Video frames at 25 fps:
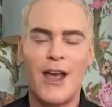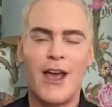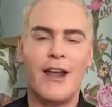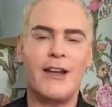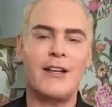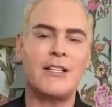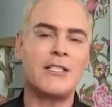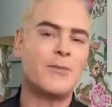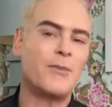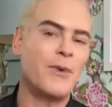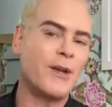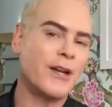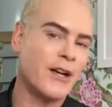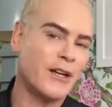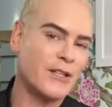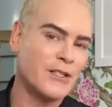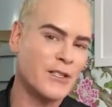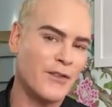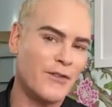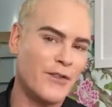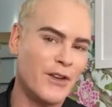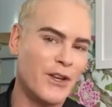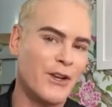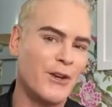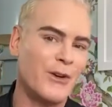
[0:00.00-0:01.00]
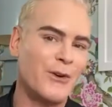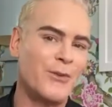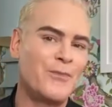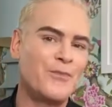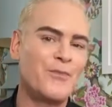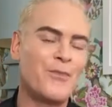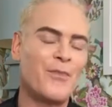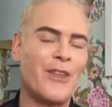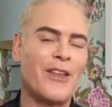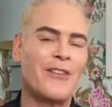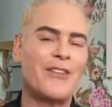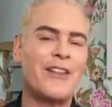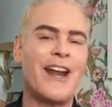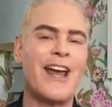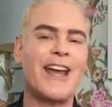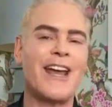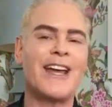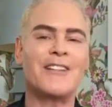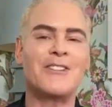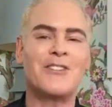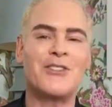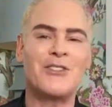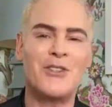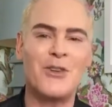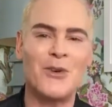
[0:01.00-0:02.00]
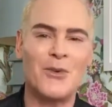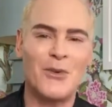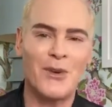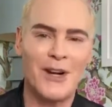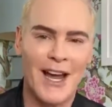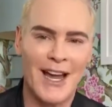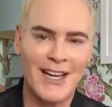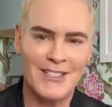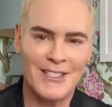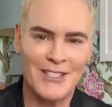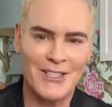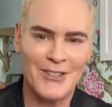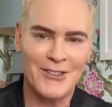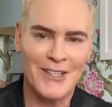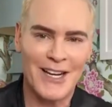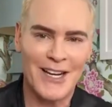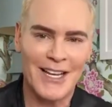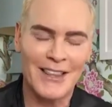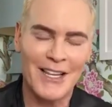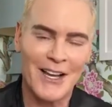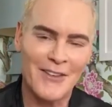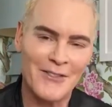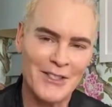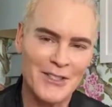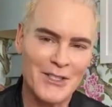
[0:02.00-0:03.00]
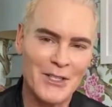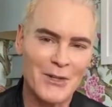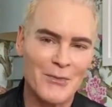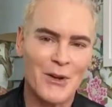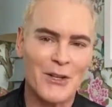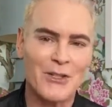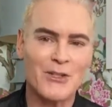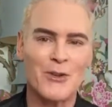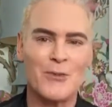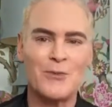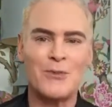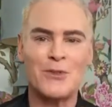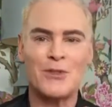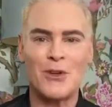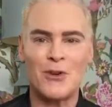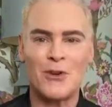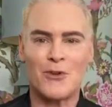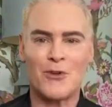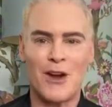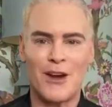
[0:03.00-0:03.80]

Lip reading: And it's because of you that I get to do what I do and I love it so much. I'm so